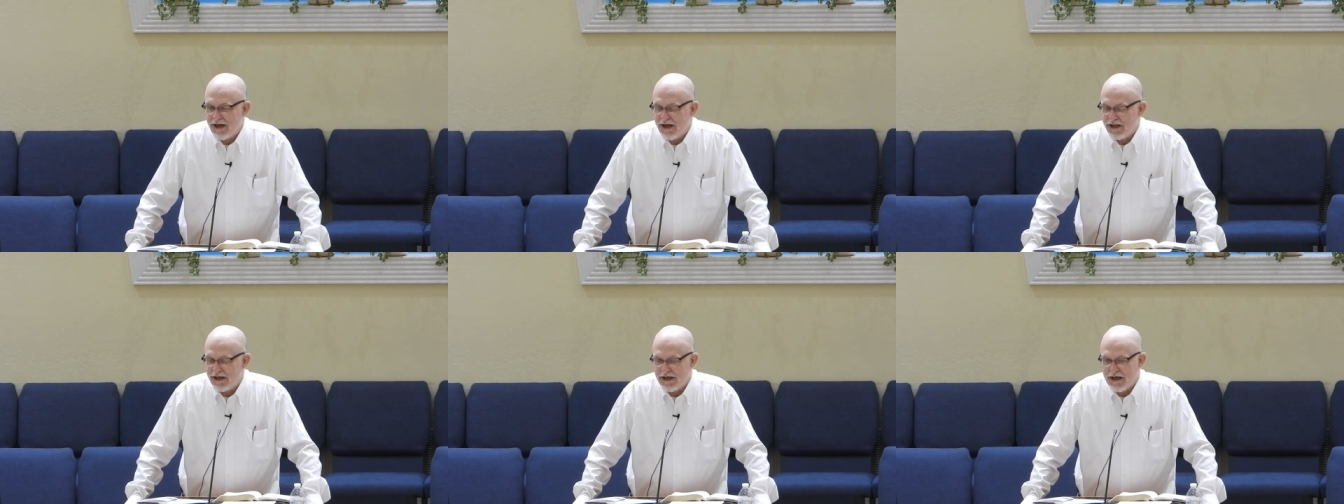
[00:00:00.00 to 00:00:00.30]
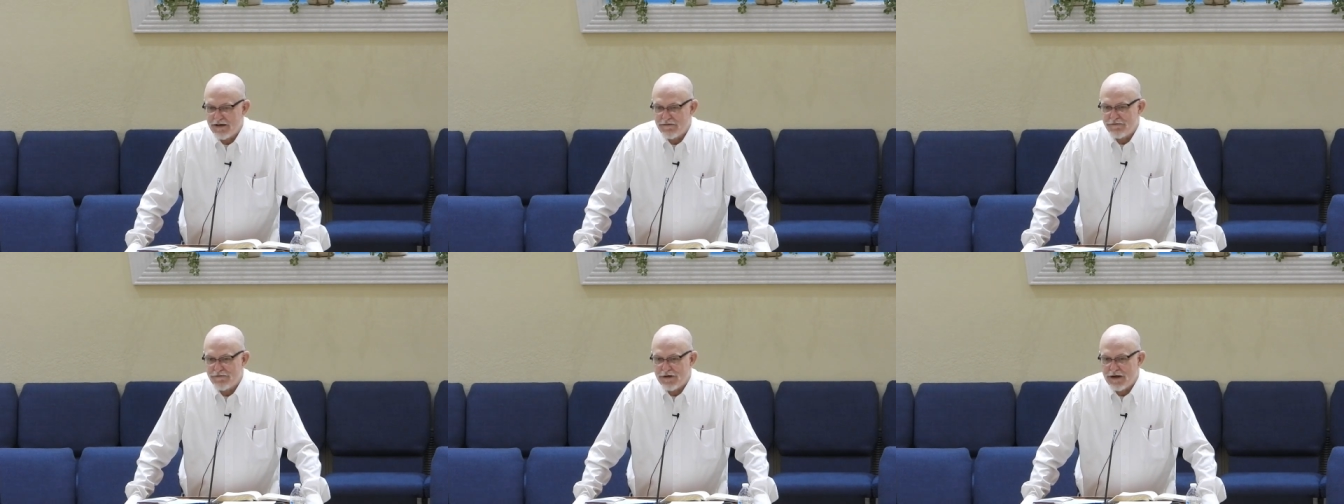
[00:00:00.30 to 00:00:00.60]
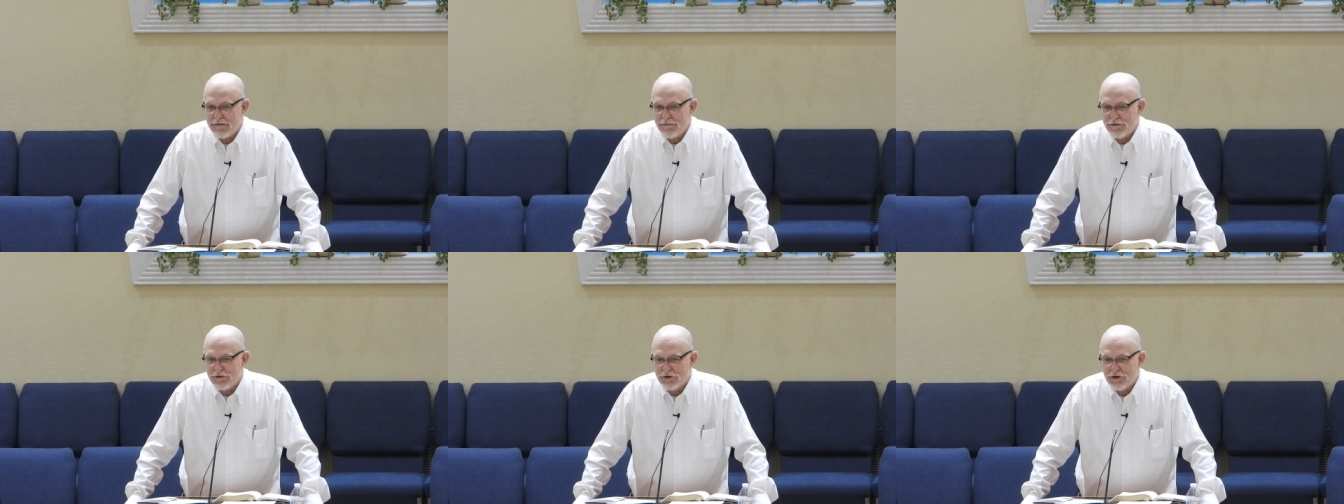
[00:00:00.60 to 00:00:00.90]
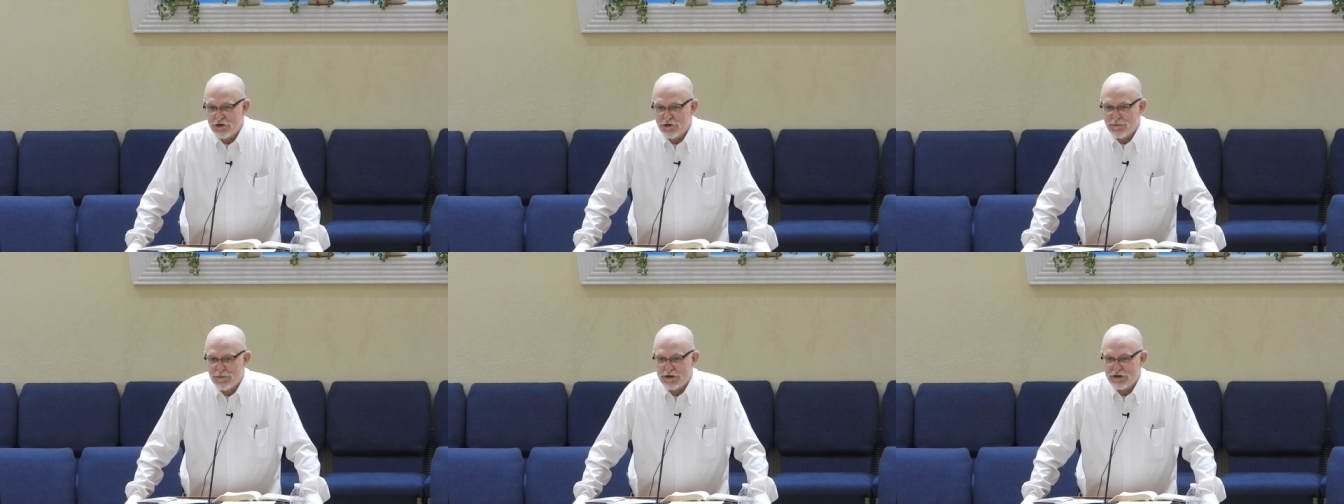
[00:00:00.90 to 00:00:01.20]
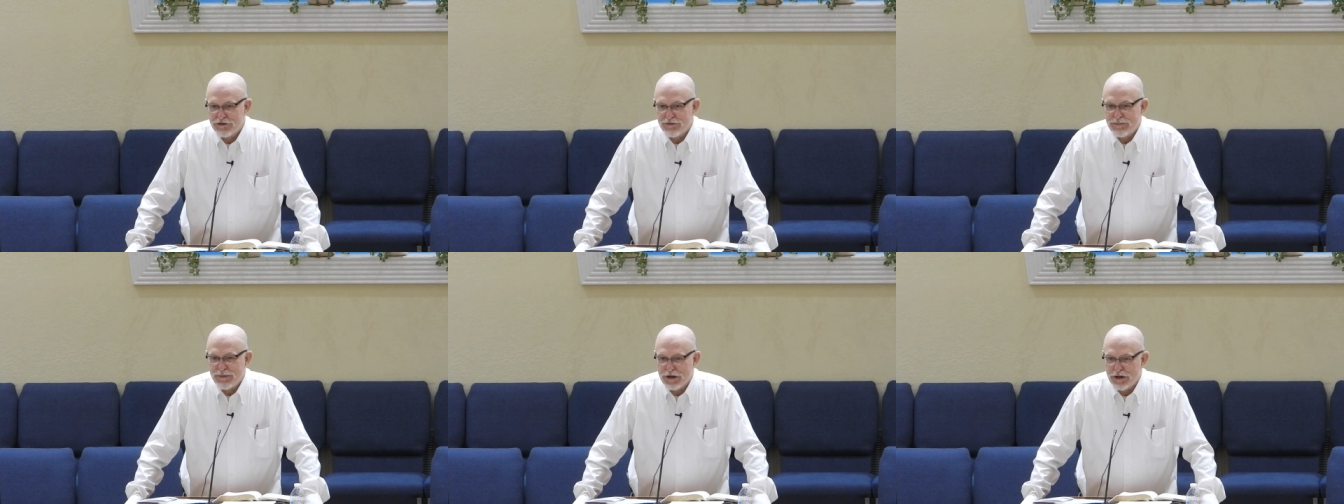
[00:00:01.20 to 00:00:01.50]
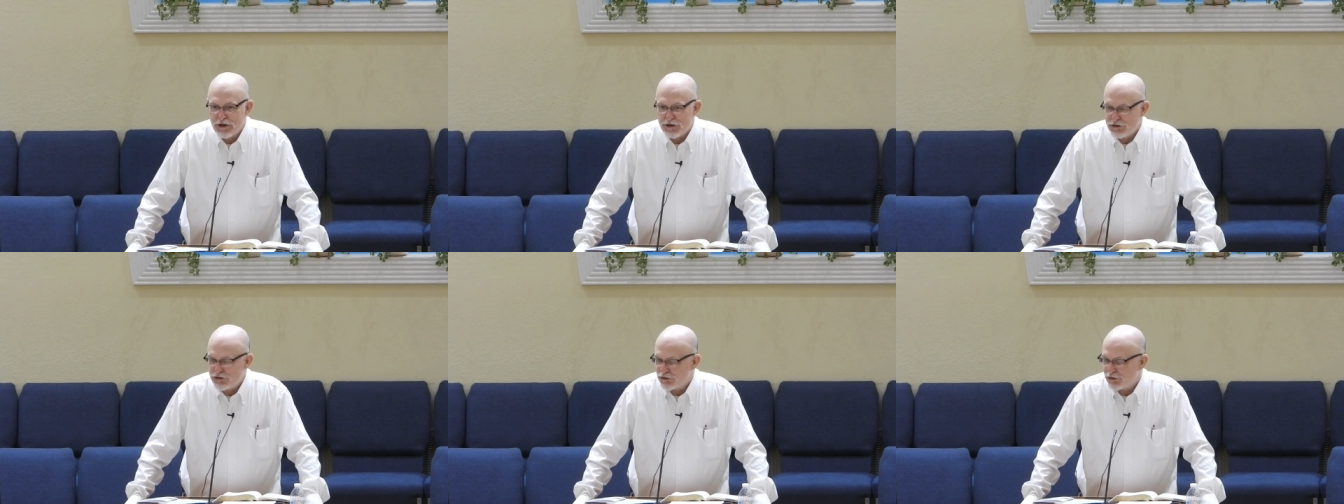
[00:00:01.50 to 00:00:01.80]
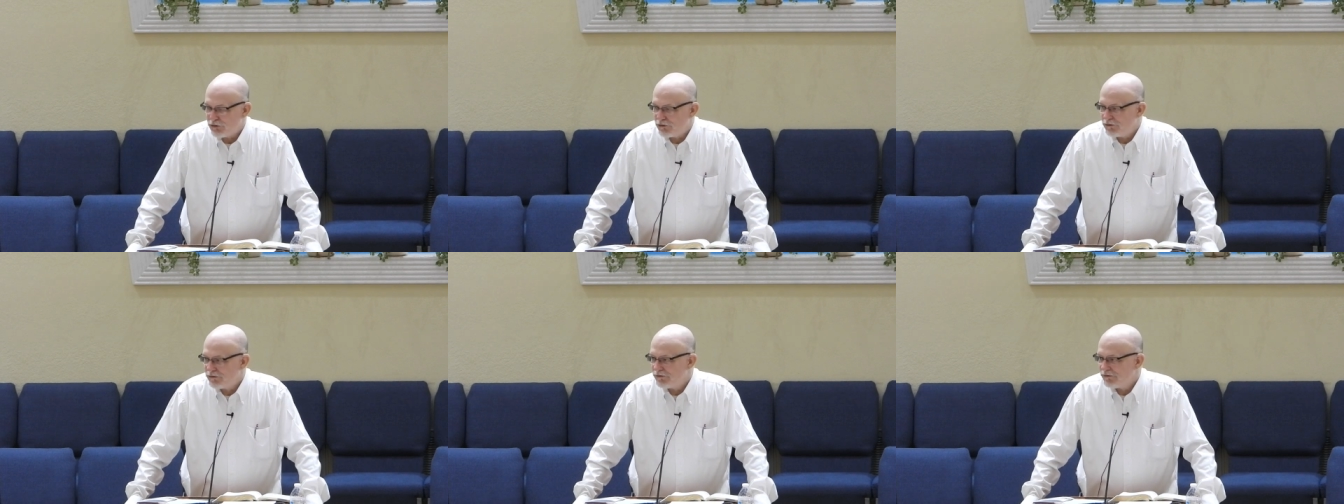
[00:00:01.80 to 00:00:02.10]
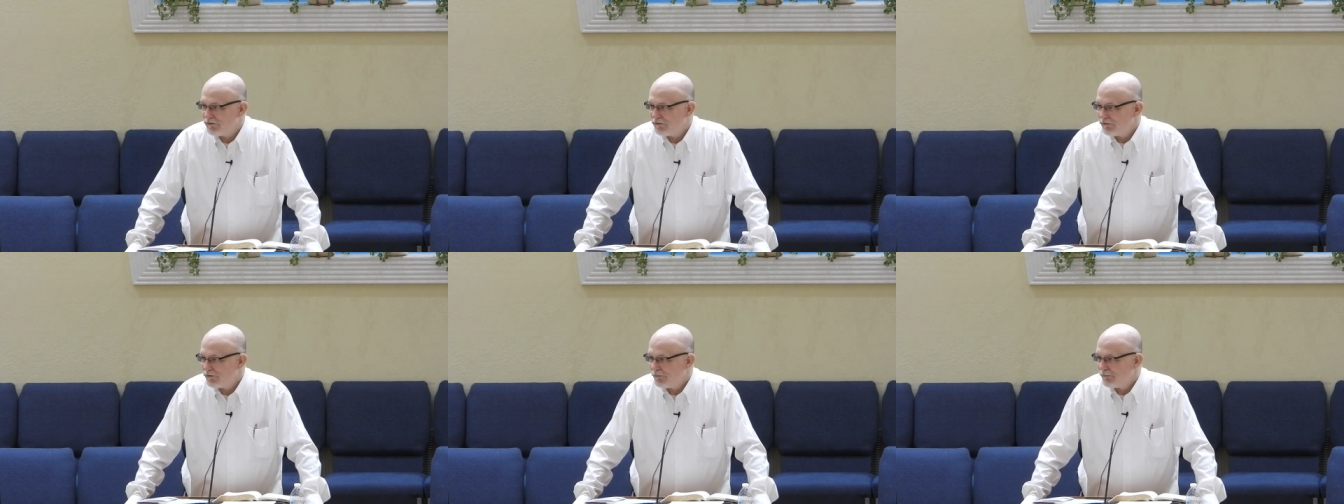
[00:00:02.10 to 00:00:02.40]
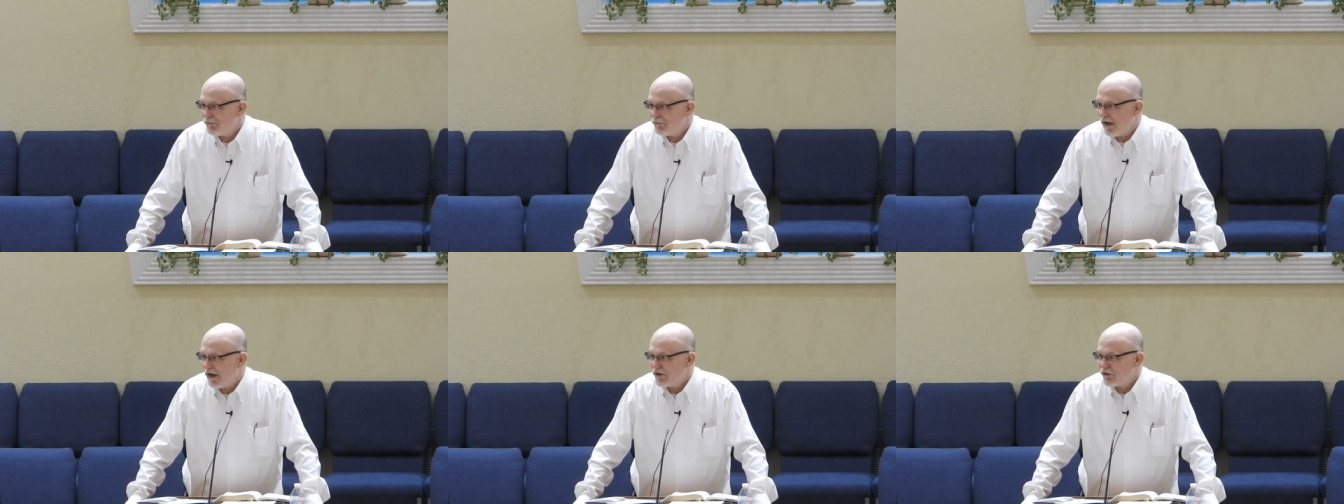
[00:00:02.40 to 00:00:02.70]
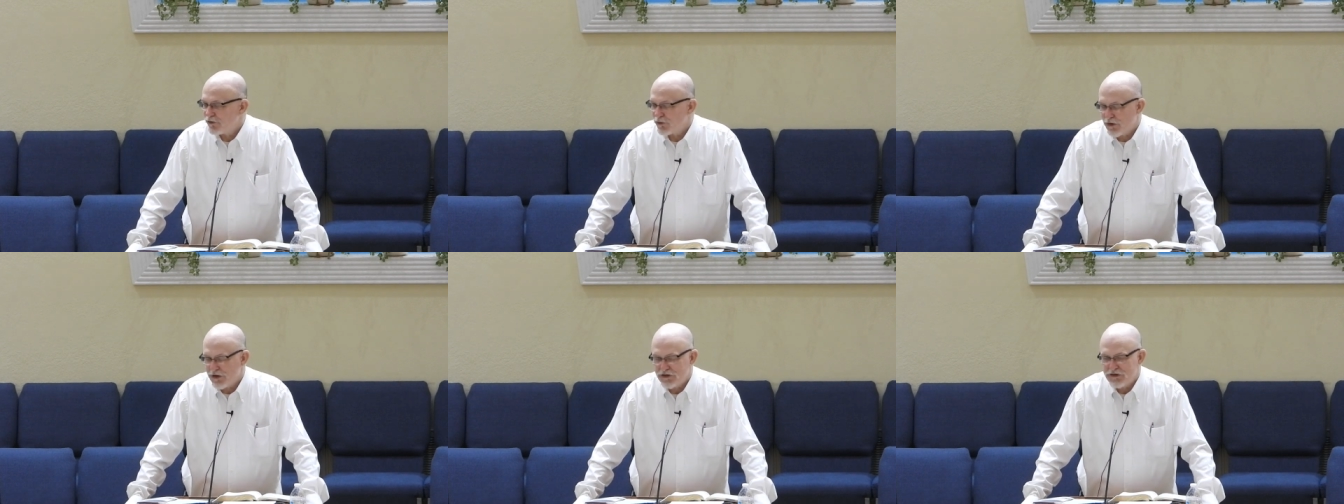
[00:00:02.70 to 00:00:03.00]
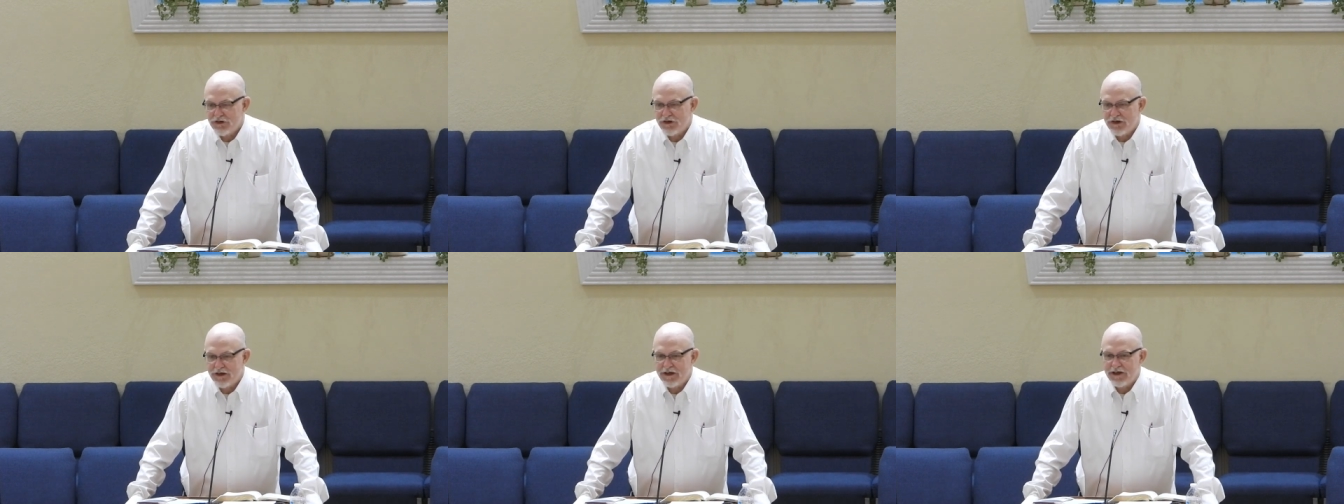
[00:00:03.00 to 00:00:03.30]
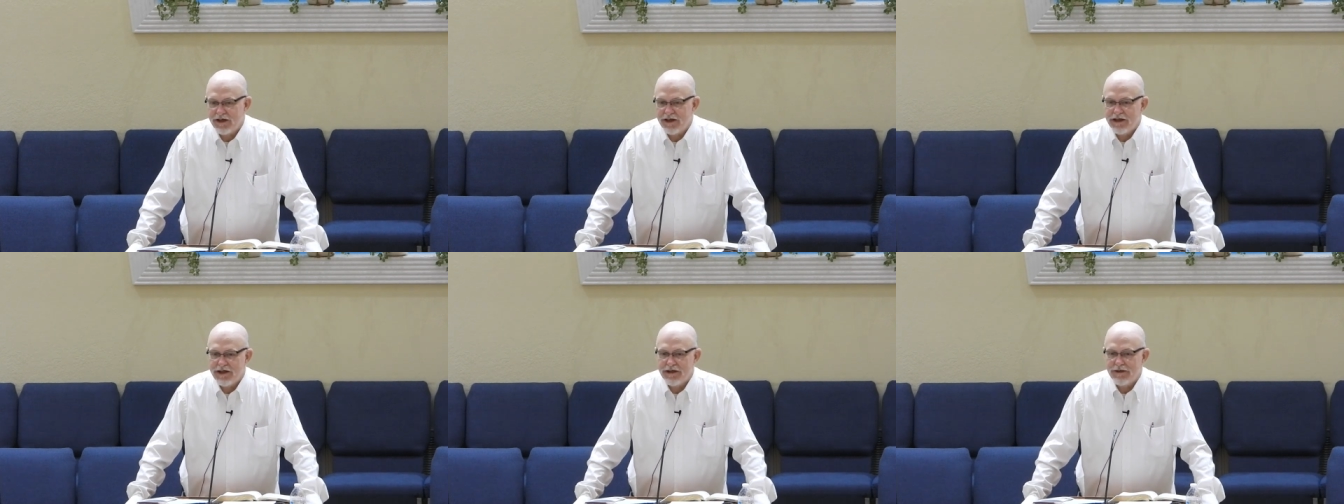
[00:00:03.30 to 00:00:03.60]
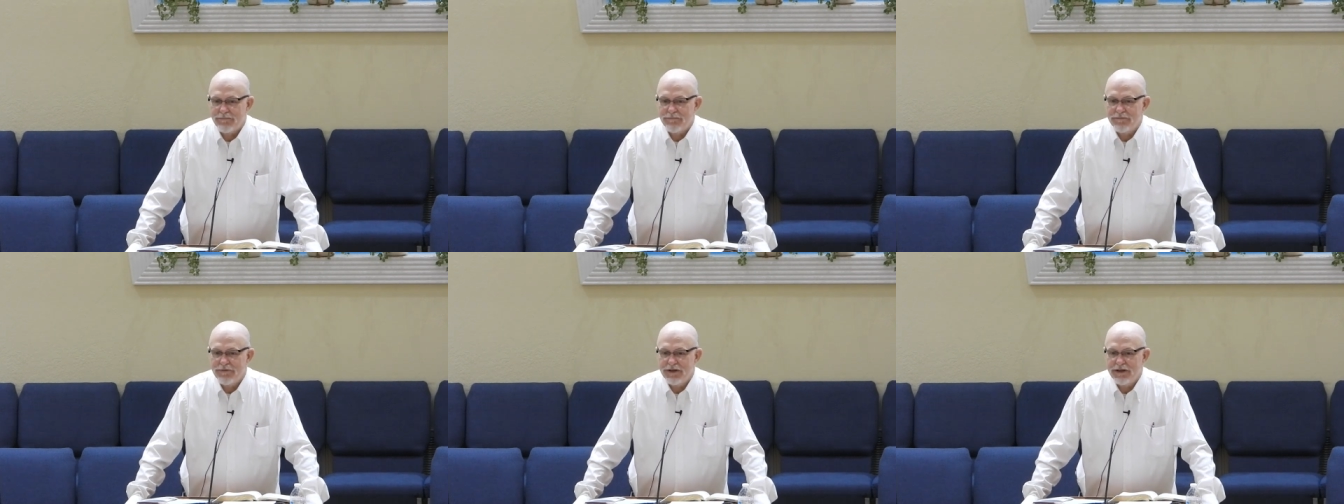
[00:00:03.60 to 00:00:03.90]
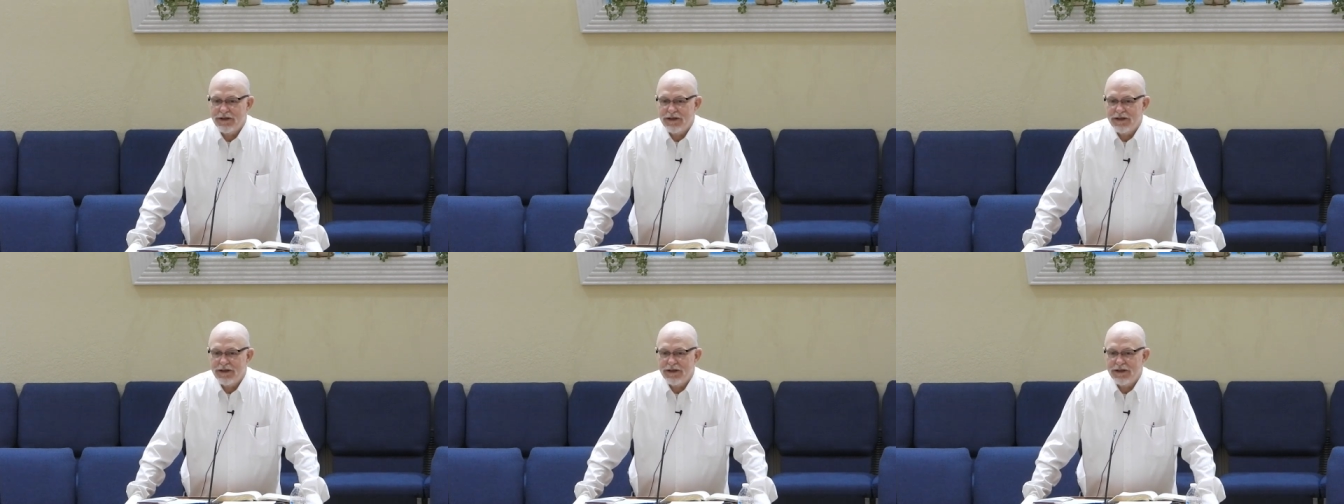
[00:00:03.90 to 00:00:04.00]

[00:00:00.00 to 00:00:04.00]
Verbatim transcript: and that favor is going to be spiritual by trusting in Him,